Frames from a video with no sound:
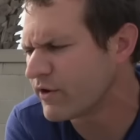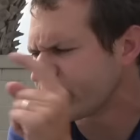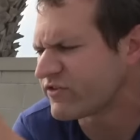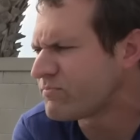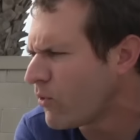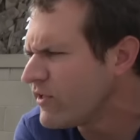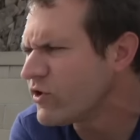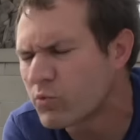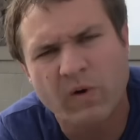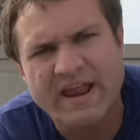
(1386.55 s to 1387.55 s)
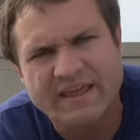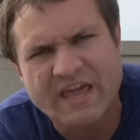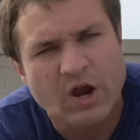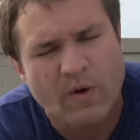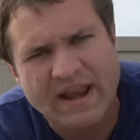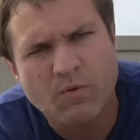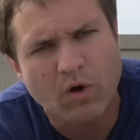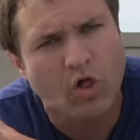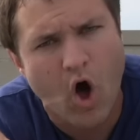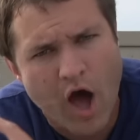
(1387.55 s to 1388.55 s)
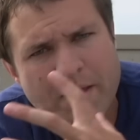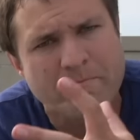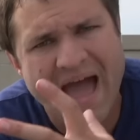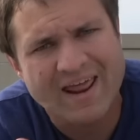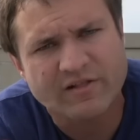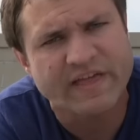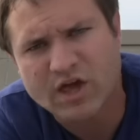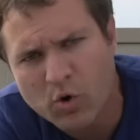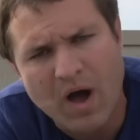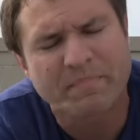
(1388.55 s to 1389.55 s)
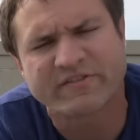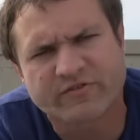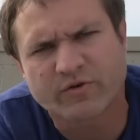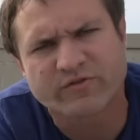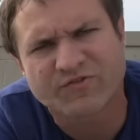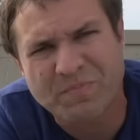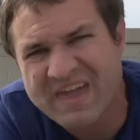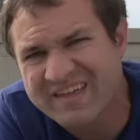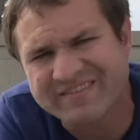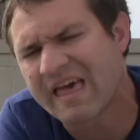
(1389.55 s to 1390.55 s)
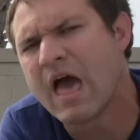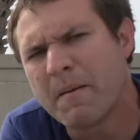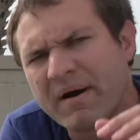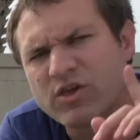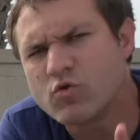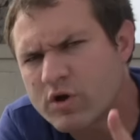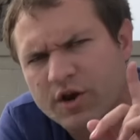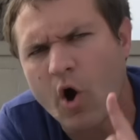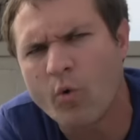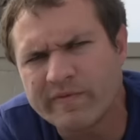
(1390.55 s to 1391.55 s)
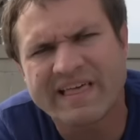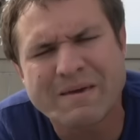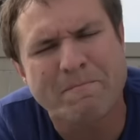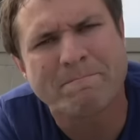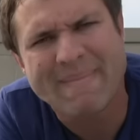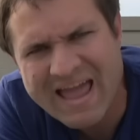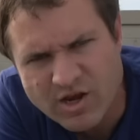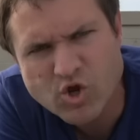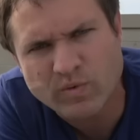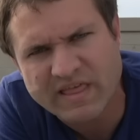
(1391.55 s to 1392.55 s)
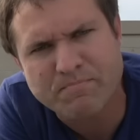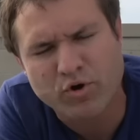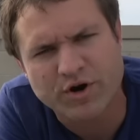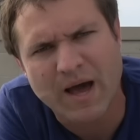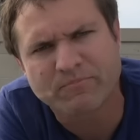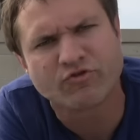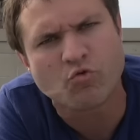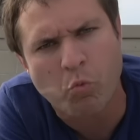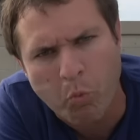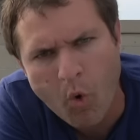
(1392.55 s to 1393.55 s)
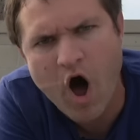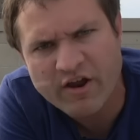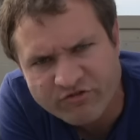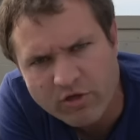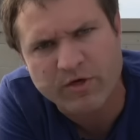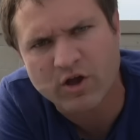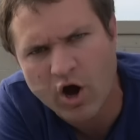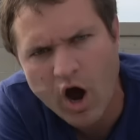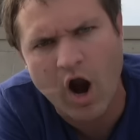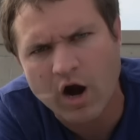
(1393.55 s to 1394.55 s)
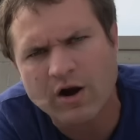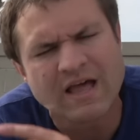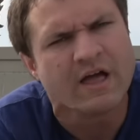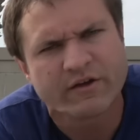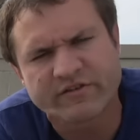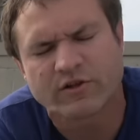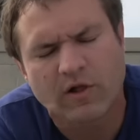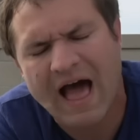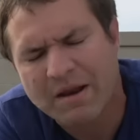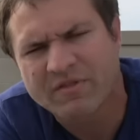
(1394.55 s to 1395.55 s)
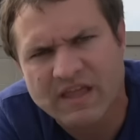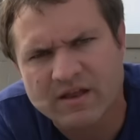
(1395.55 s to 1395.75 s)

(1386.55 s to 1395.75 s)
There's a spoiler right here and it will automatically go up at certain speeds, but you can only manually put it up to wash the car. There's a little item in the